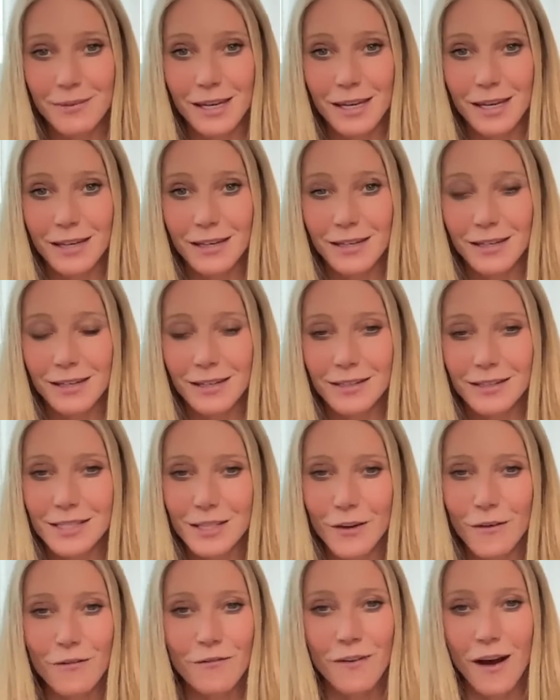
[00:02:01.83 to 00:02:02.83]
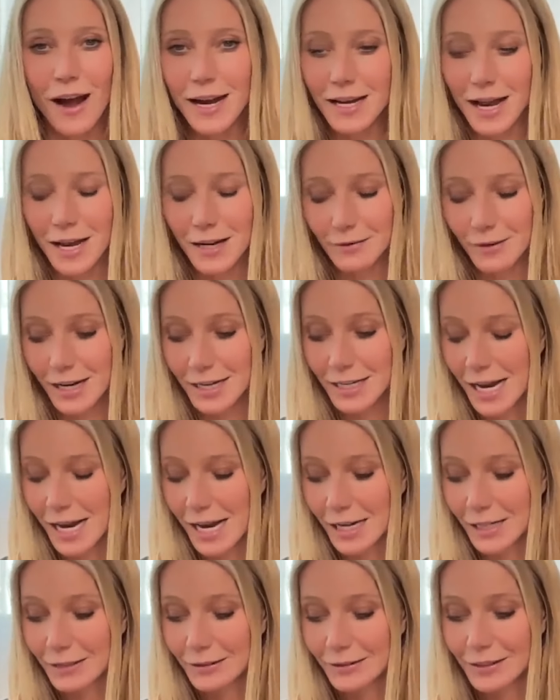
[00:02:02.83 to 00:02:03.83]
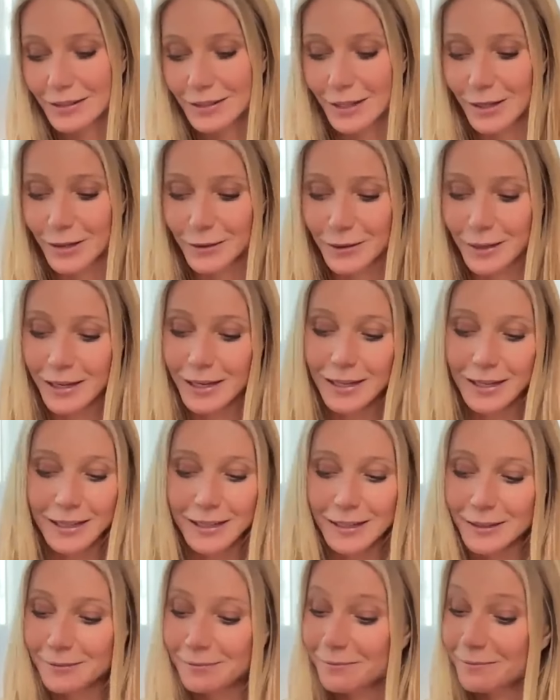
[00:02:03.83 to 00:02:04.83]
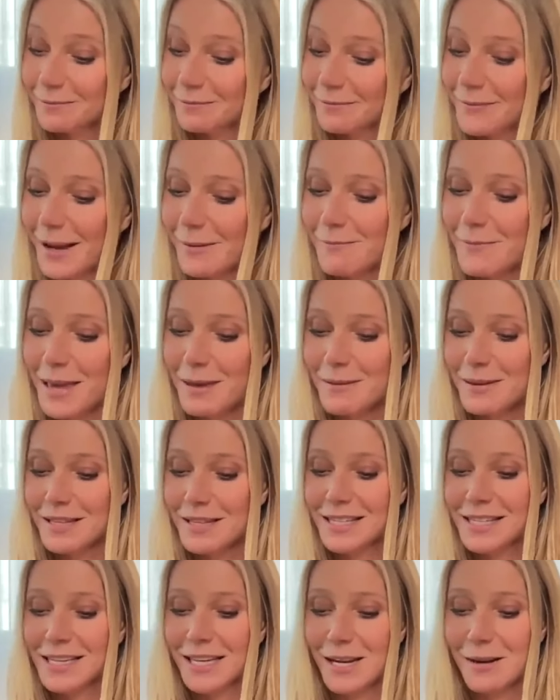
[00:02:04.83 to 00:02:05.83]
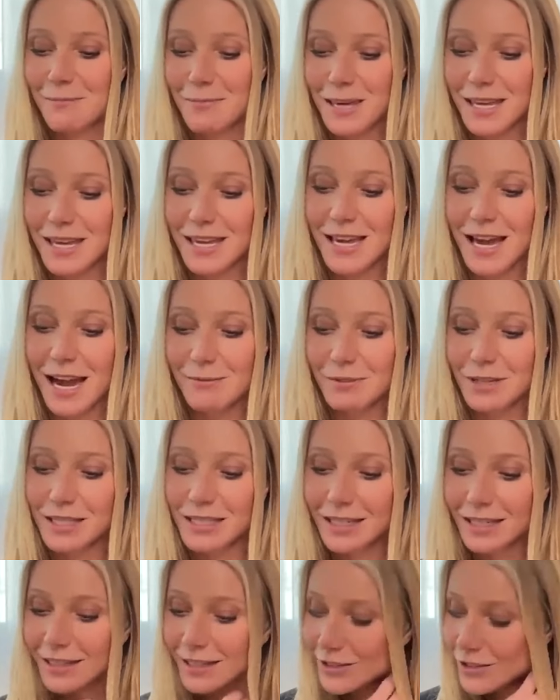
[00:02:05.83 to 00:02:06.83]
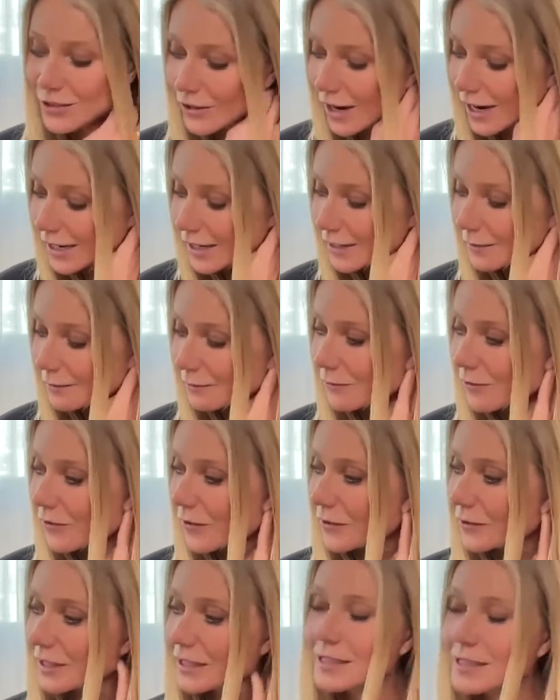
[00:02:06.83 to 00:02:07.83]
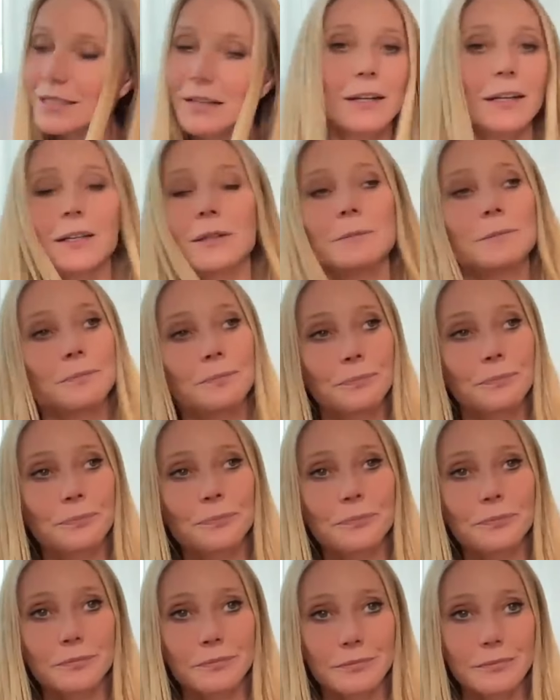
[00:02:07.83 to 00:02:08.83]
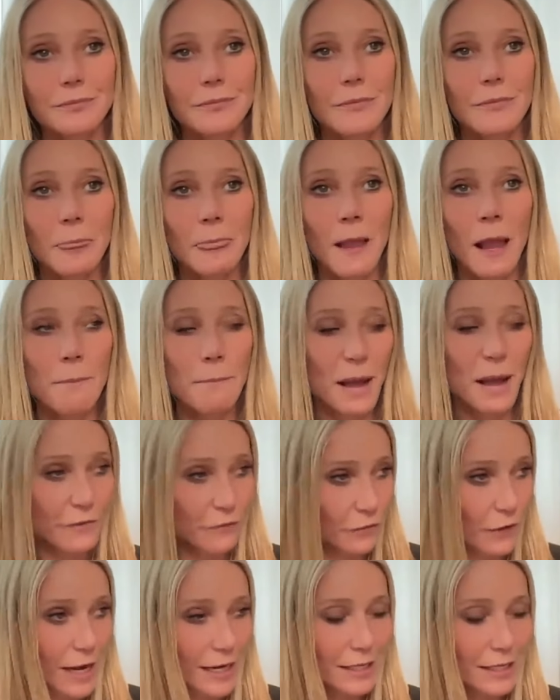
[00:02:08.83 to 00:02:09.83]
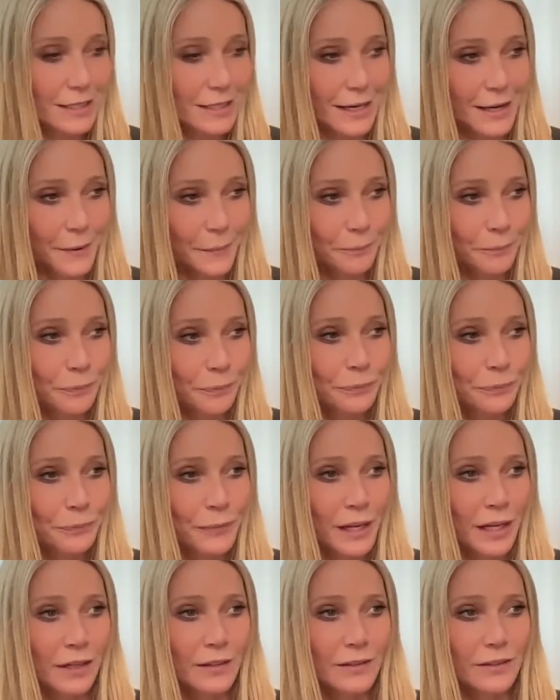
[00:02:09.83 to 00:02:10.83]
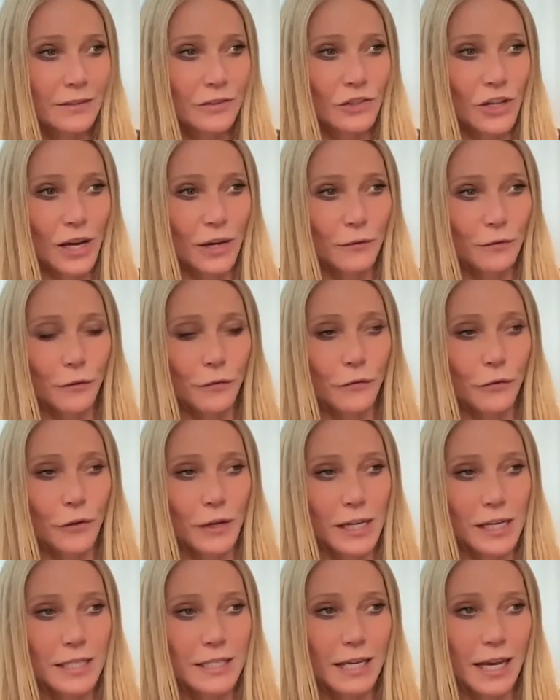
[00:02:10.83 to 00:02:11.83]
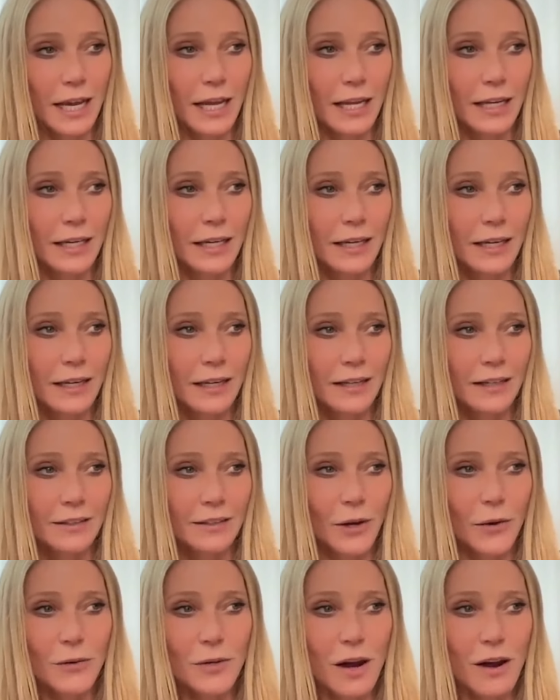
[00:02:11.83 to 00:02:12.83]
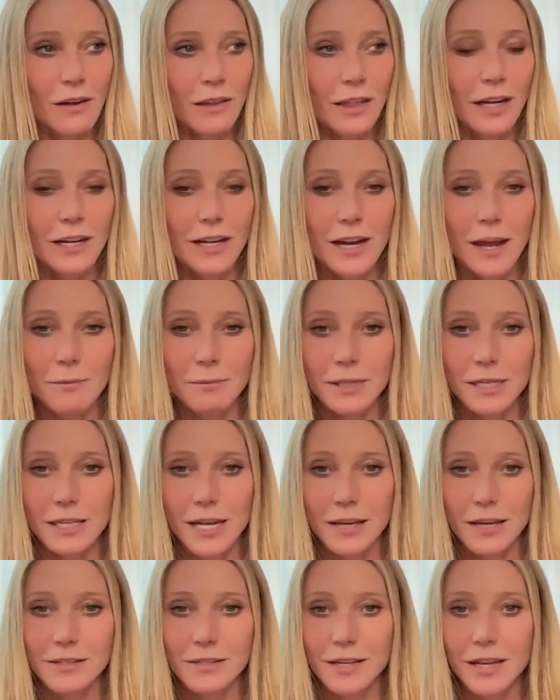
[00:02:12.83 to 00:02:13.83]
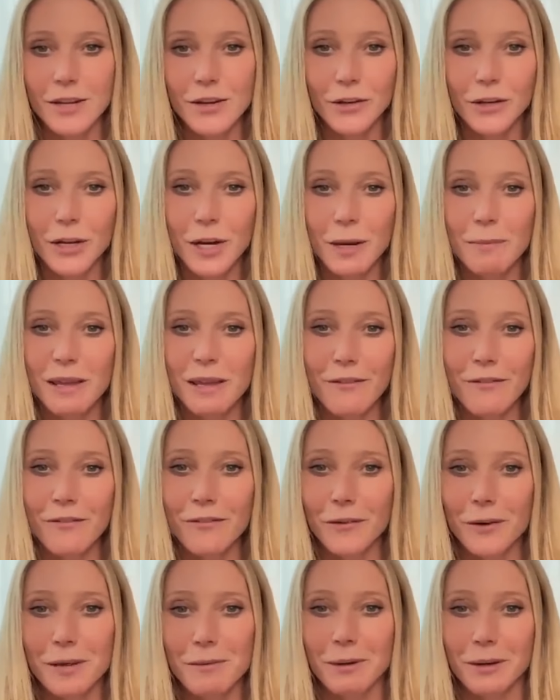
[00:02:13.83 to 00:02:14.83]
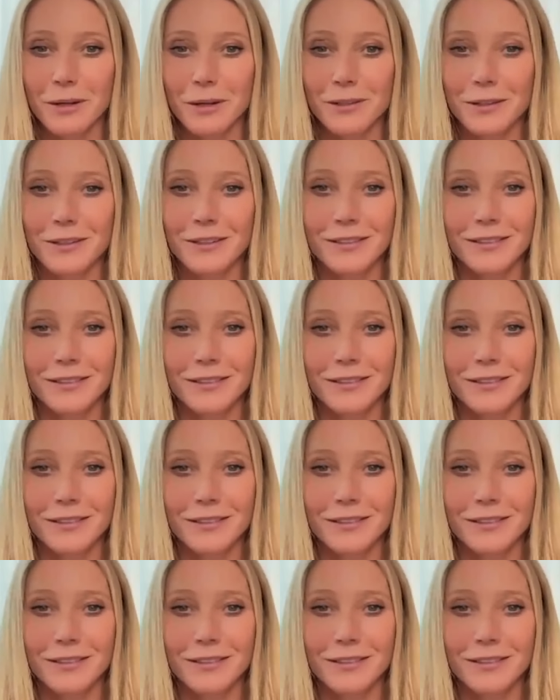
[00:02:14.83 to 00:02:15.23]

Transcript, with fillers: And it's so finite right now. So maybe it's going to be, I'm just going to try to focus on my friend um, Jennifer Freed said, don't call it an empty nest. Say you're going to be a free bird.